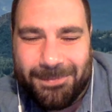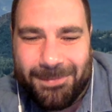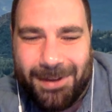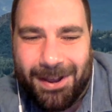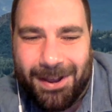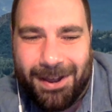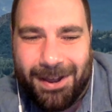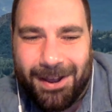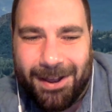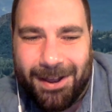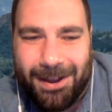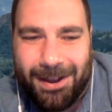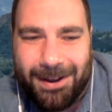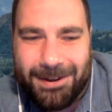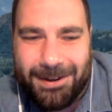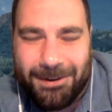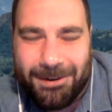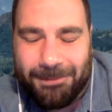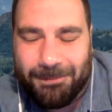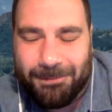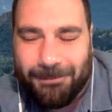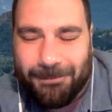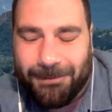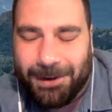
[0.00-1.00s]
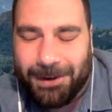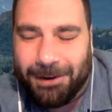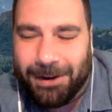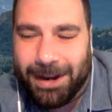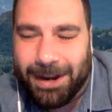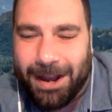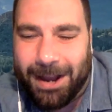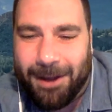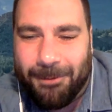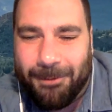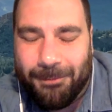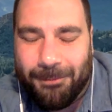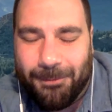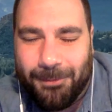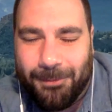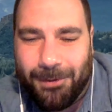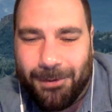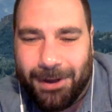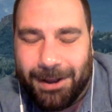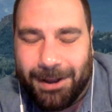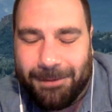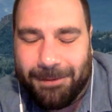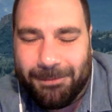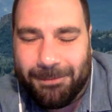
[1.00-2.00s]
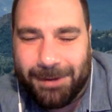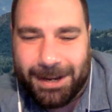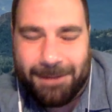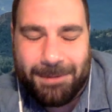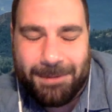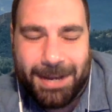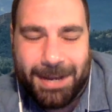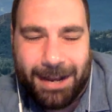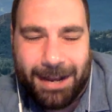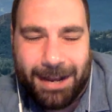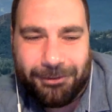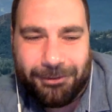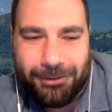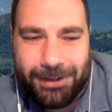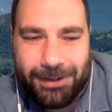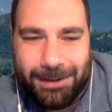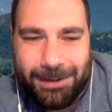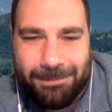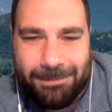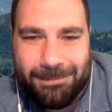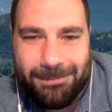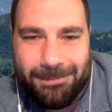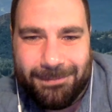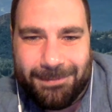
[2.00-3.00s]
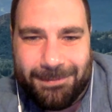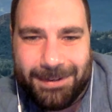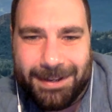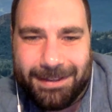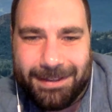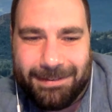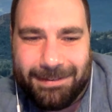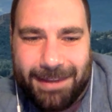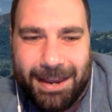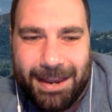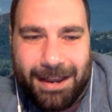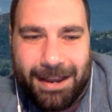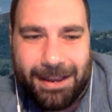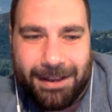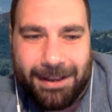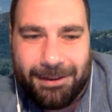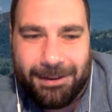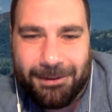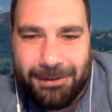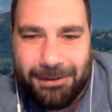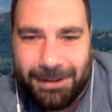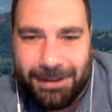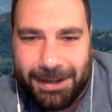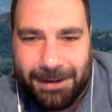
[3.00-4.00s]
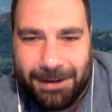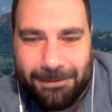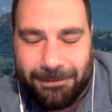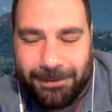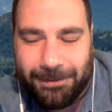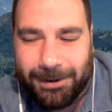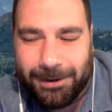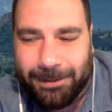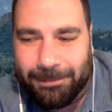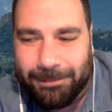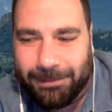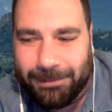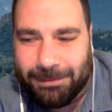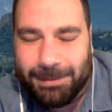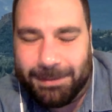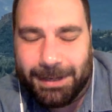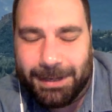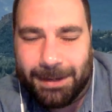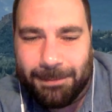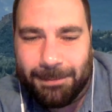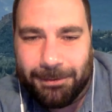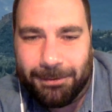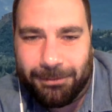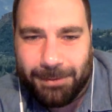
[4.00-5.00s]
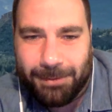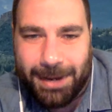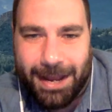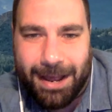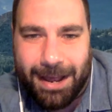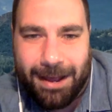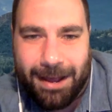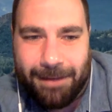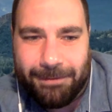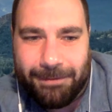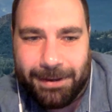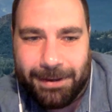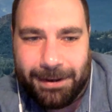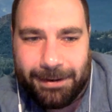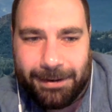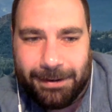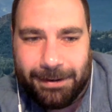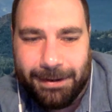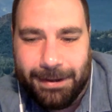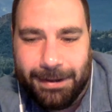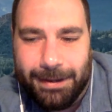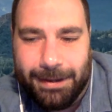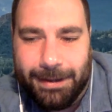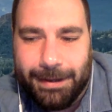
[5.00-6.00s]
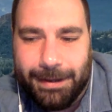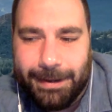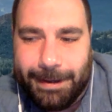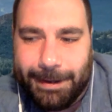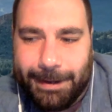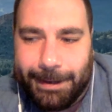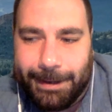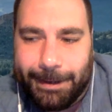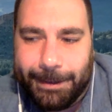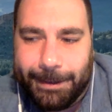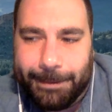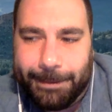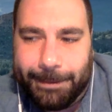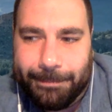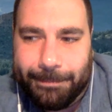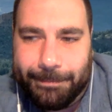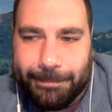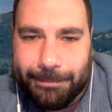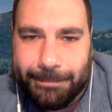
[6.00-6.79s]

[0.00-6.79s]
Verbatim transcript: uh, you know figuring out what what can we actually take and glean from some of the numbers we have and oh um, yeah